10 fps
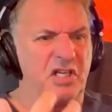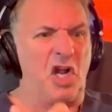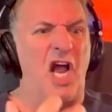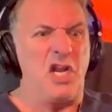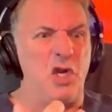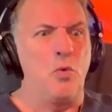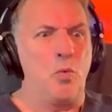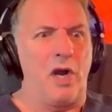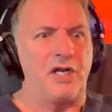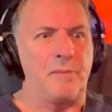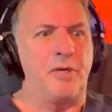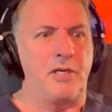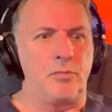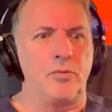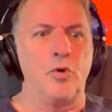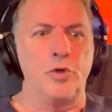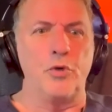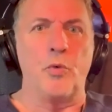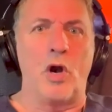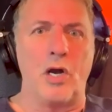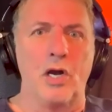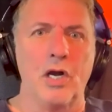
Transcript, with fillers: got you wanting to be who you are.